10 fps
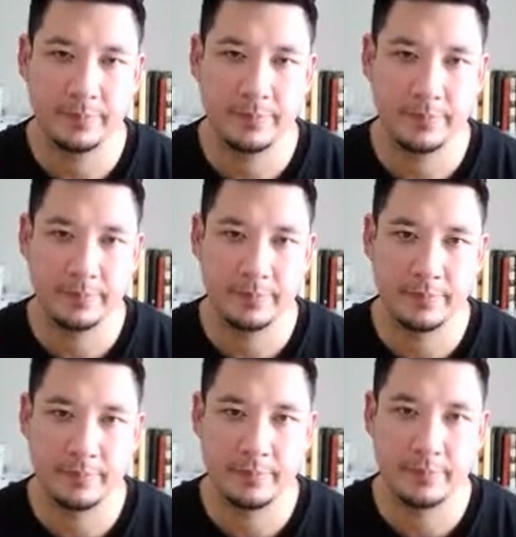
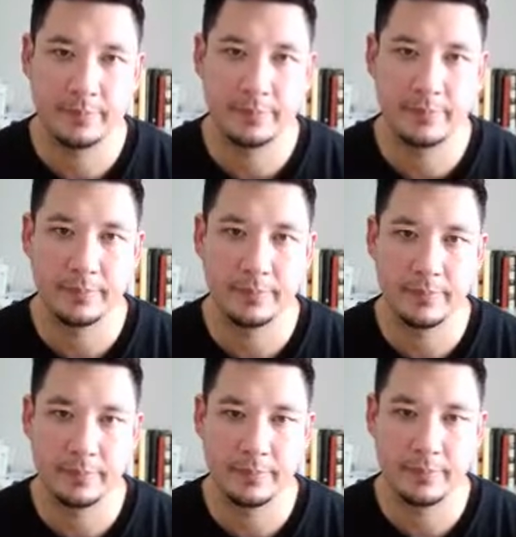
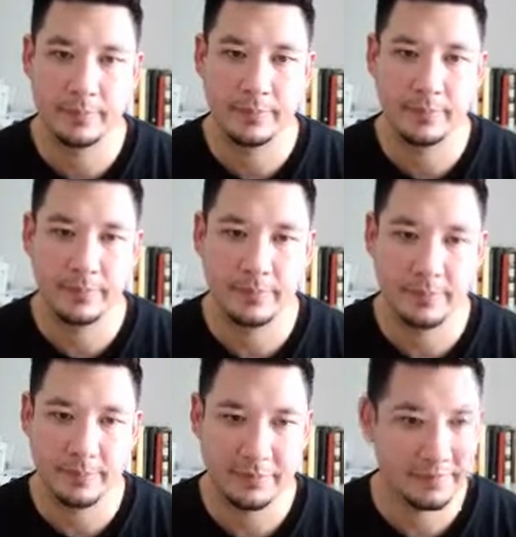
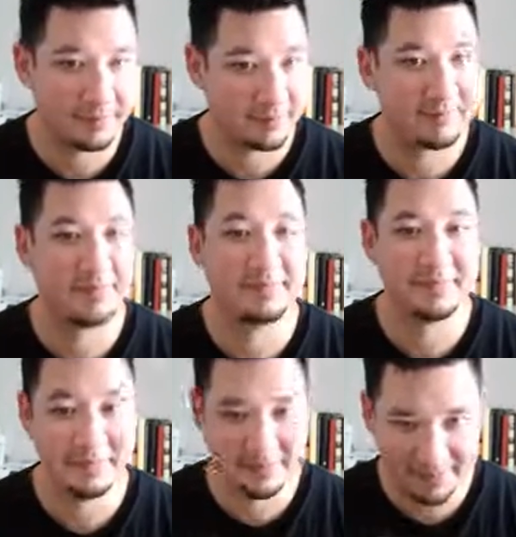
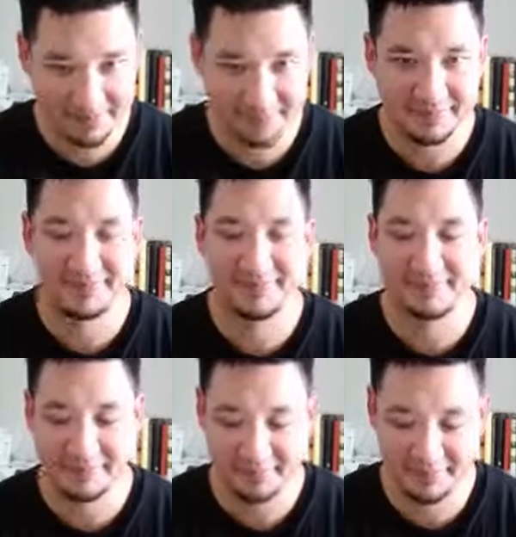
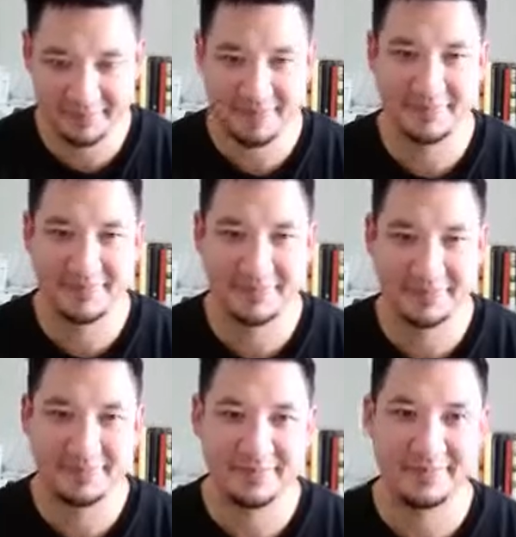
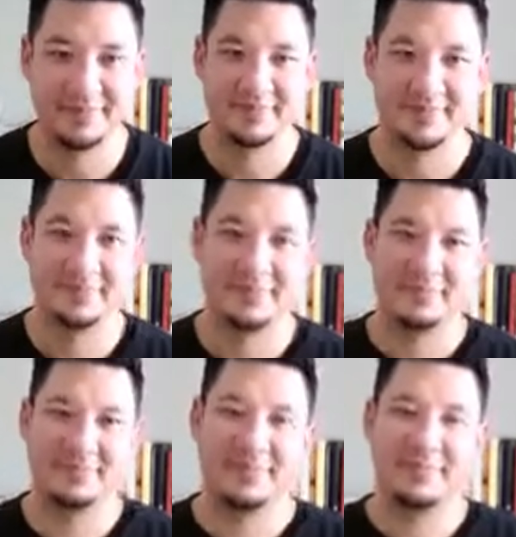
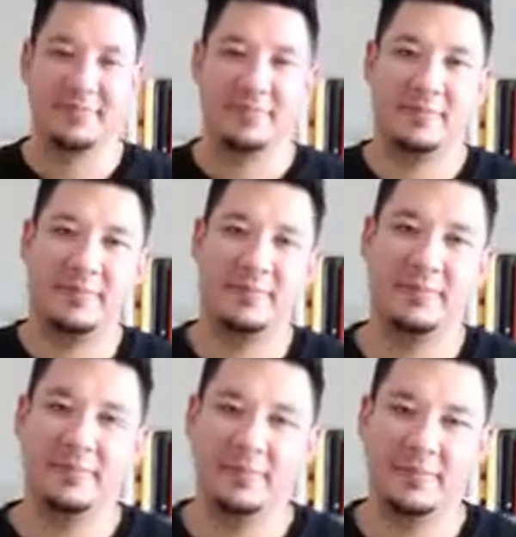
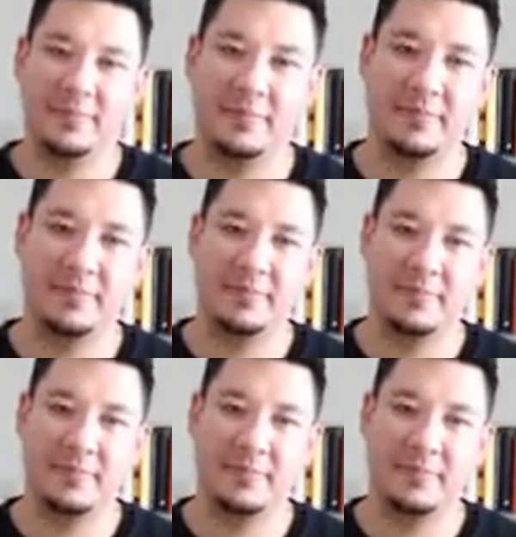(silent)